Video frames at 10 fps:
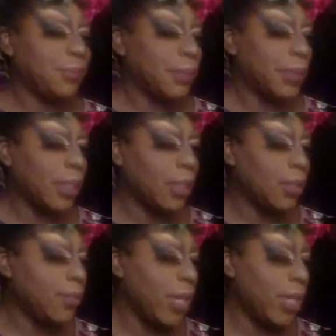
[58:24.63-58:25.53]
Didn't go
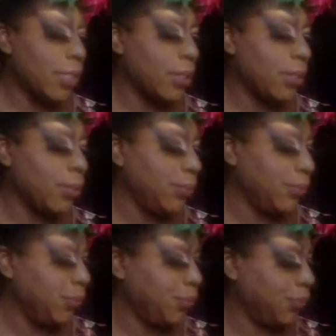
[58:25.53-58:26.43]
to fairy school.
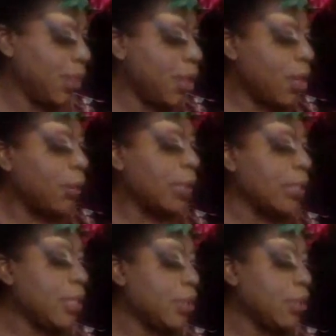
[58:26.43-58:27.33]
When the
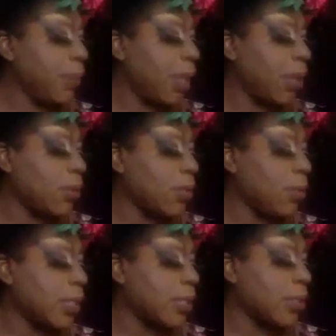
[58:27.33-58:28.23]
teacher blows a
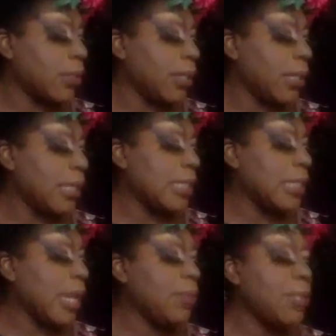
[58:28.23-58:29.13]
whistle, it's
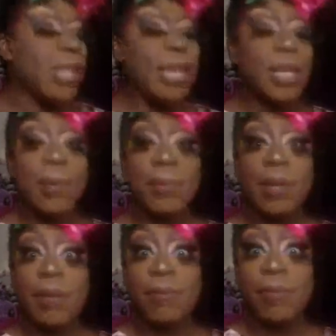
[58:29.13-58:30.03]
time to line up
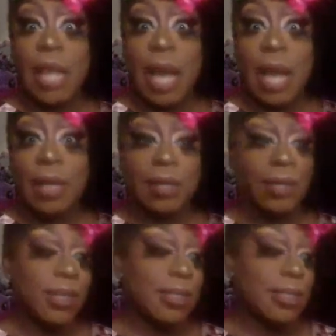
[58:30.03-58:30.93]
and fly
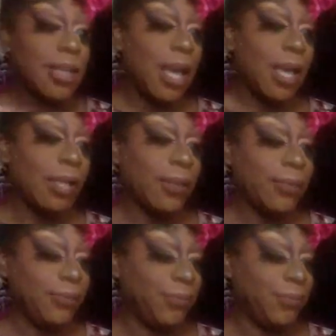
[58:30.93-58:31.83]
inside.
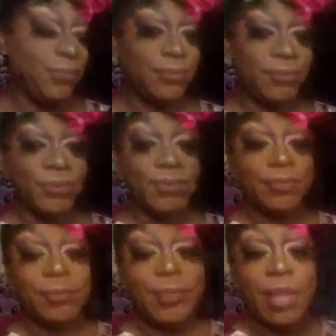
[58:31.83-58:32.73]

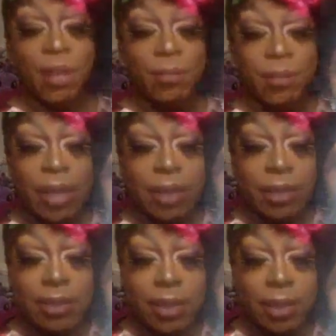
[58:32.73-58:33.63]
They're all flying
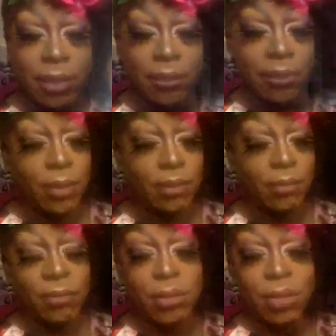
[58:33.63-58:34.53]
inside. What?
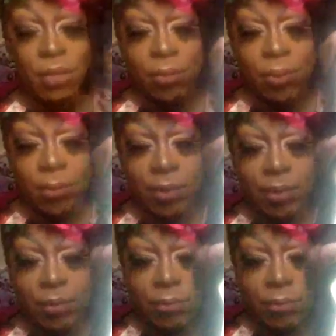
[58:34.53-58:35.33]
Wait a minute.